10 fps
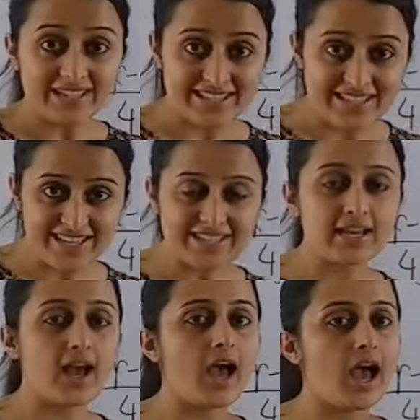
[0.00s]
That's
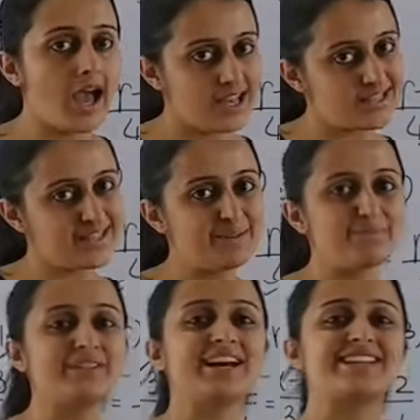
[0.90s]
it as
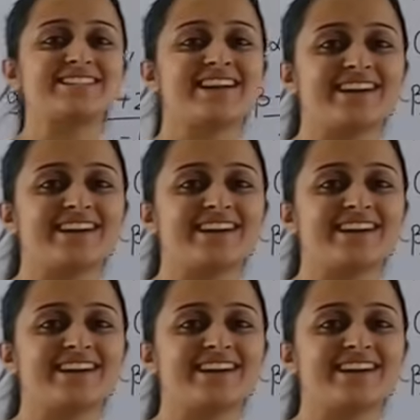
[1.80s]
simple as